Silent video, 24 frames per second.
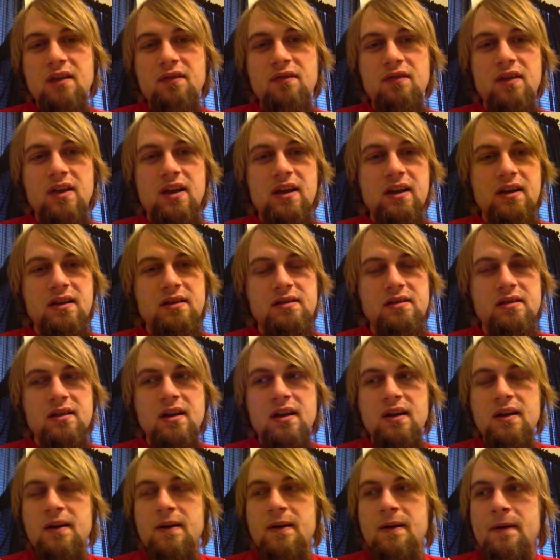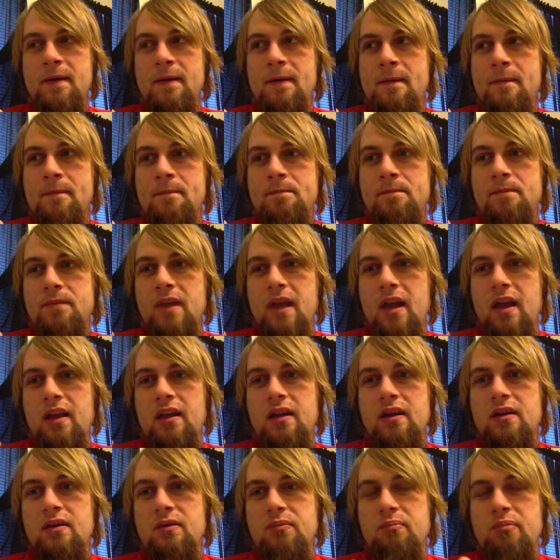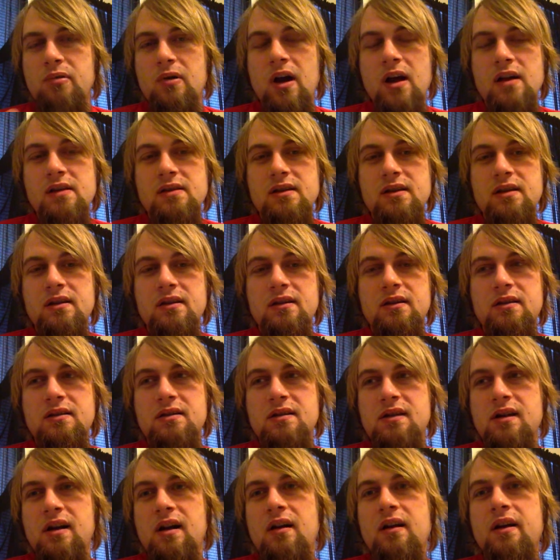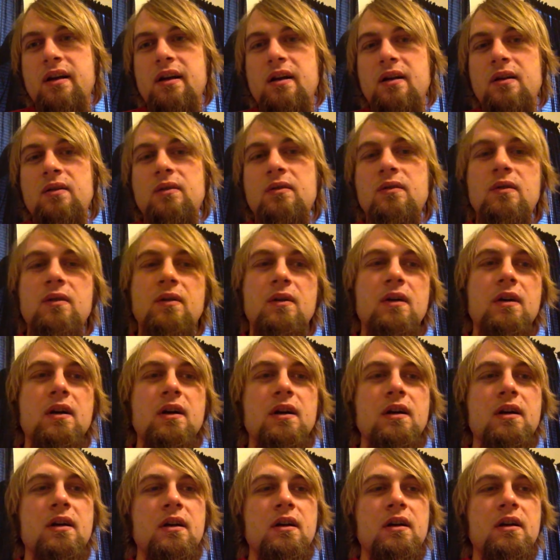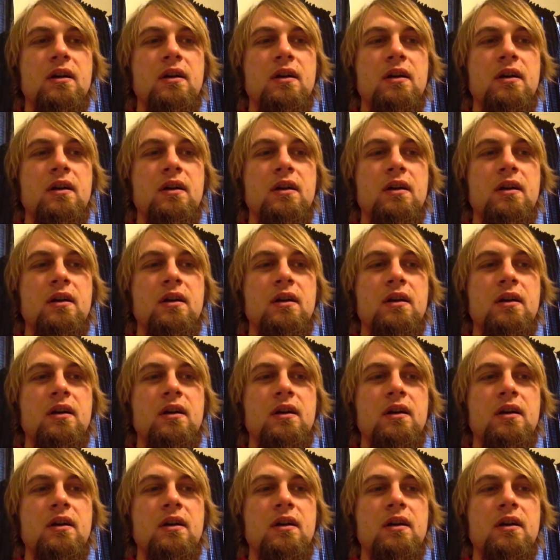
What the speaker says: if it is a present scenario, or